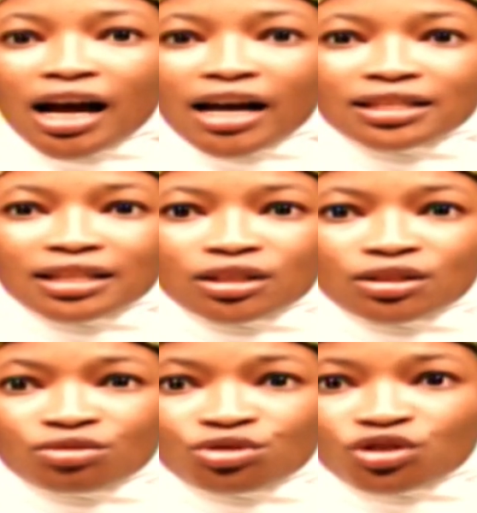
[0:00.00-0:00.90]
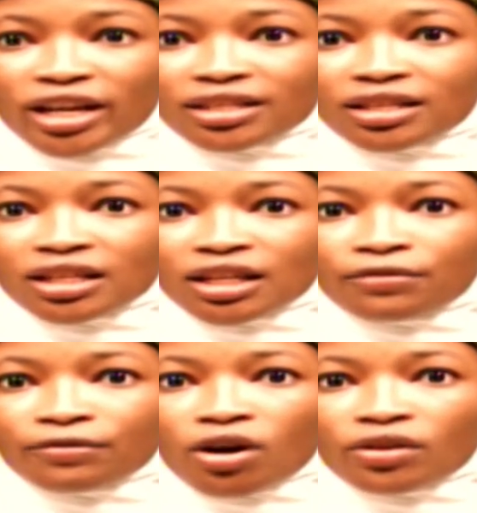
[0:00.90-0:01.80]
has stressed the
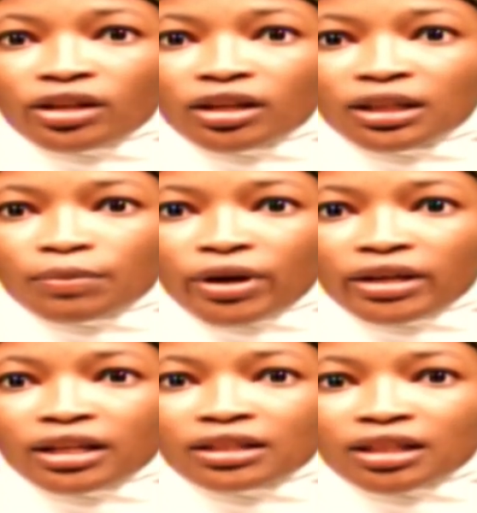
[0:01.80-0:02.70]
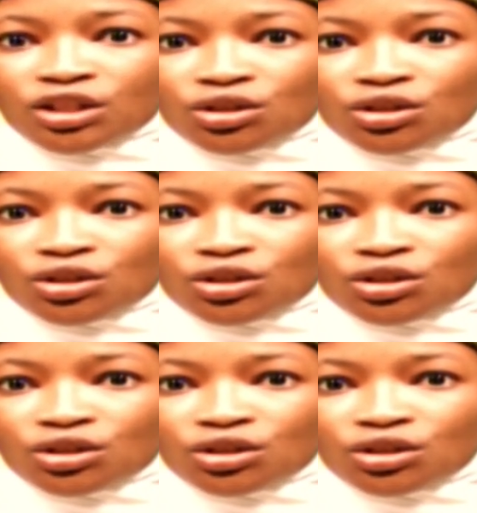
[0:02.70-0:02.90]
need for the independent